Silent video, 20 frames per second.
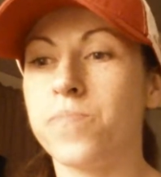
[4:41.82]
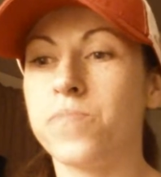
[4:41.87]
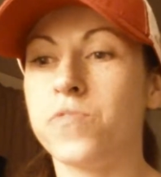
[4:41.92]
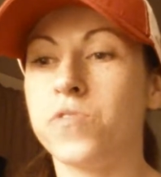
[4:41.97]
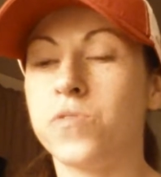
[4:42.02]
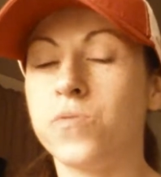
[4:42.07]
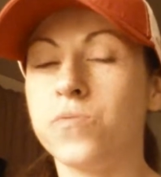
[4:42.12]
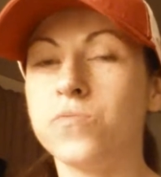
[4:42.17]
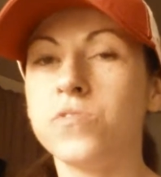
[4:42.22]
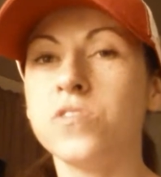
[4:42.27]

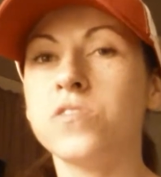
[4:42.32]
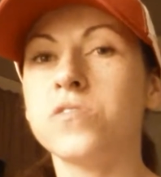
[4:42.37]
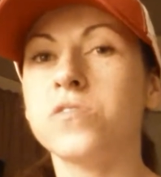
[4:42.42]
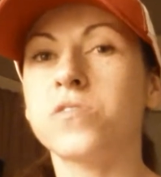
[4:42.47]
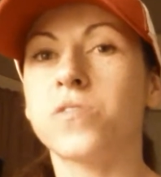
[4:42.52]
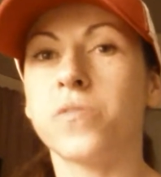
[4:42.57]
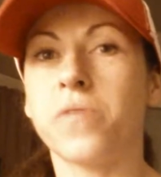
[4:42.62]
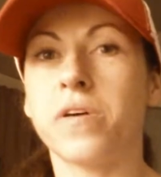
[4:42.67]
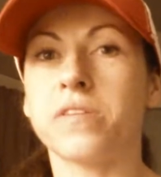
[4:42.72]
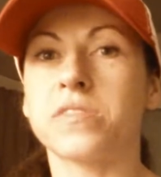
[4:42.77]
You need to
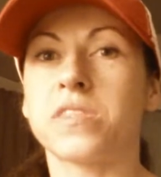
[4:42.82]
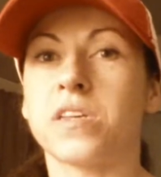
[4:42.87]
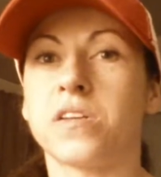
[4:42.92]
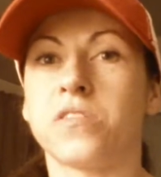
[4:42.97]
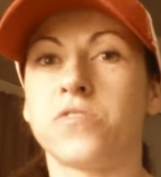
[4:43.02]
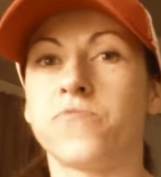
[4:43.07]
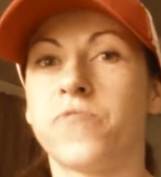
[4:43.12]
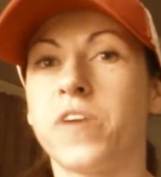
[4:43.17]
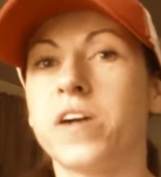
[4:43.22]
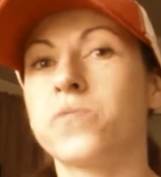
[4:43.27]
go out there
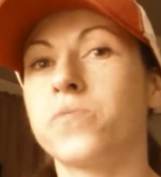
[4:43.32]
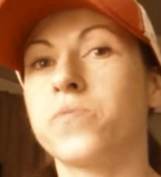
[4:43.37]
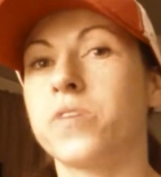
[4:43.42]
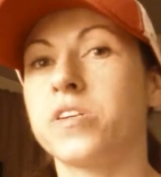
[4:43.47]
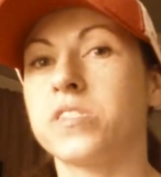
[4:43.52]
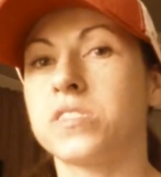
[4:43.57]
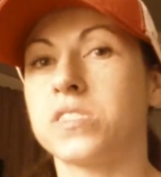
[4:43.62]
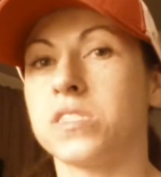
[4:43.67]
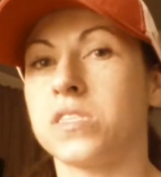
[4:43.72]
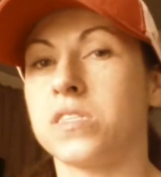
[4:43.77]
and find
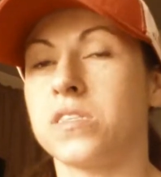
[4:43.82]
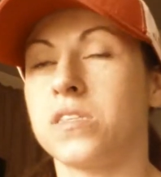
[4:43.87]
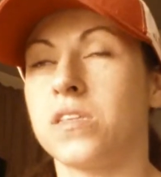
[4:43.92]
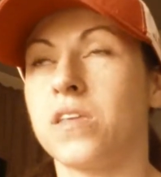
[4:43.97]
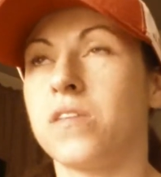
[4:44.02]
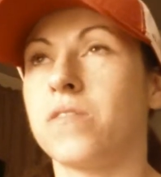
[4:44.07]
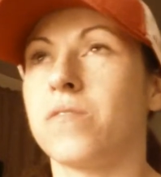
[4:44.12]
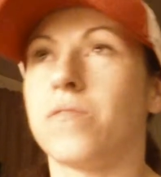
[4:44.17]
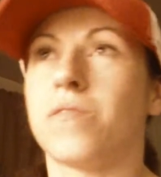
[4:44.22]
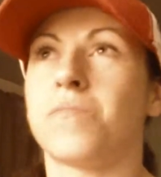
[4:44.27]
ways to,
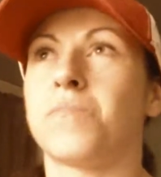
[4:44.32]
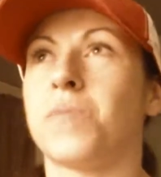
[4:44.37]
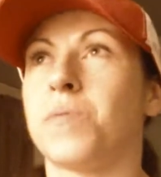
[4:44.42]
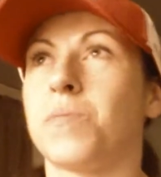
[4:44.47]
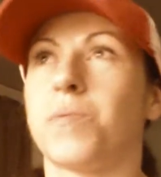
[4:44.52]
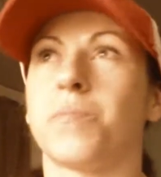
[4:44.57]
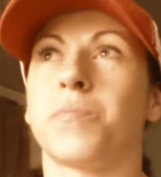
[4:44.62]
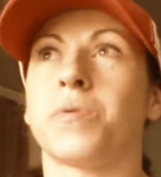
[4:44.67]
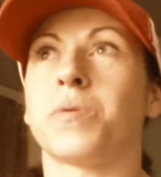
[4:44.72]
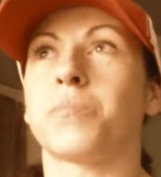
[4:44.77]
and
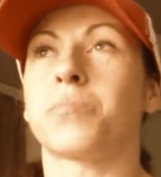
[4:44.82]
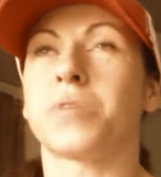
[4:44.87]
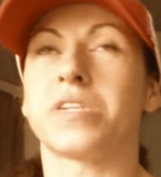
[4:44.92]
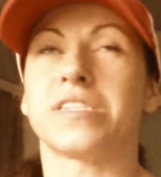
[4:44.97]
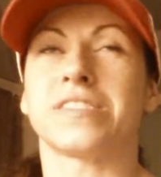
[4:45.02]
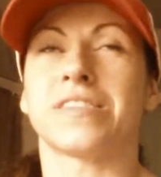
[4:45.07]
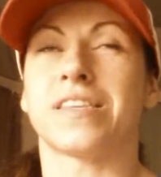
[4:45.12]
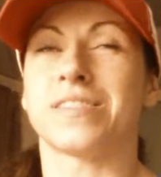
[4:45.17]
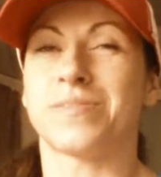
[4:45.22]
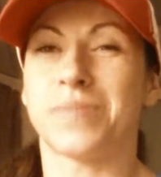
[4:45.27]
maybe being
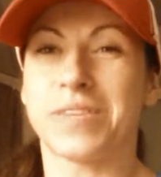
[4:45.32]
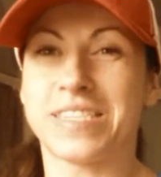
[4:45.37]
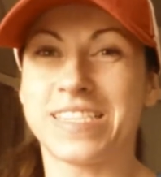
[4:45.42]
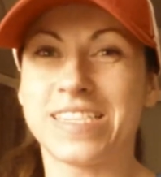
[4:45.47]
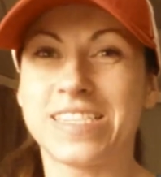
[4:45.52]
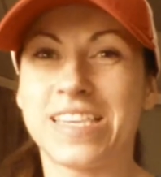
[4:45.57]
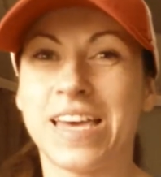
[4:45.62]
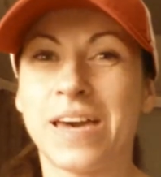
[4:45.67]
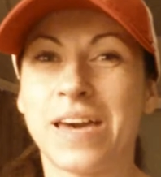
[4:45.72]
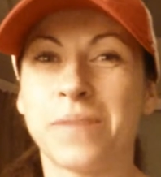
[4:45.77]
pretty is not the best
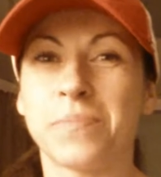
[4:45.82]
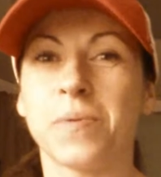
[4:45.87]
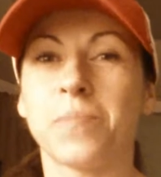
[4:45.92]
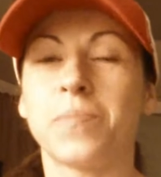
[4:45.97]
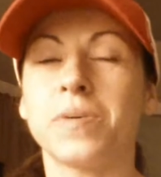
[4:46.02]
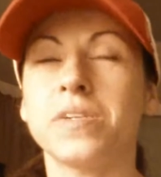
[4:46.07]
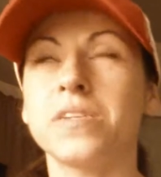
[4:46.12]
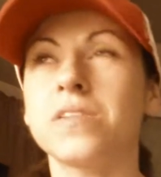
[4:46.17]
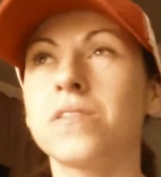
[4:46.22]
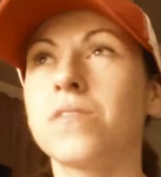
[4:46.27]
example,
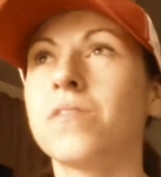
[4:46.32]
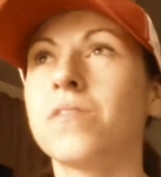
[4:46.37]
but